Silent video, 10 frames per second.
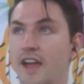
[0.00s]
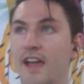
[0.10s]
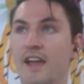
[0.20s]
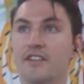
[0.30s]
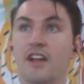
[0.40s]

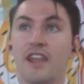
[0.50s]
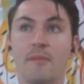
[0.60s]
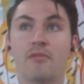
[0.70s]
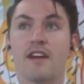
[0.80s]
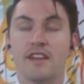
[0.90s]
and
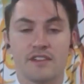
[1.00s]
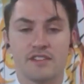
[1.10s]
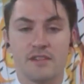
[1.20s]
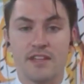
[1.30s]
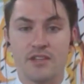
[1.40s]
collaborating
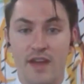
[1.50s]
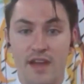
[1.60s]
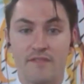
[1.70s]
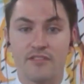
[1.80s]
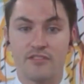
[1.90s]
to make your
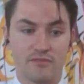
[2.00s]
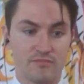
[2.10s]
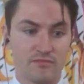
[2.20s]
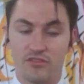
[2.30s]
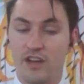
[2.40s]
efforts,
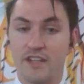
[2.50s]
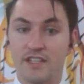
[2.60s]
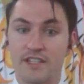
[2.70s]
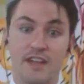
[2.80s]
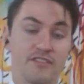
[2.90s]

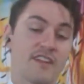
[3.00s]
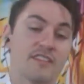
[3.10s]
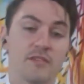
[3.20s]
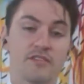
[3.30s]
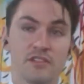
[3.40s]
study and
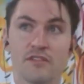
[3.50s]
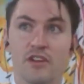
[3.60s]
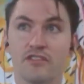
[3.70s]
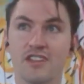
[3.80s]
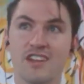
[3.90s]
assessments at
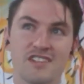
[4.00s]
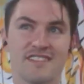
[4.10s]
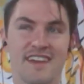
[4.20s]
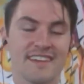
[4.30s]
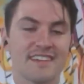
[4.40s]
university
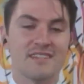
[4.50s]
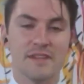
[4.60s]
just that little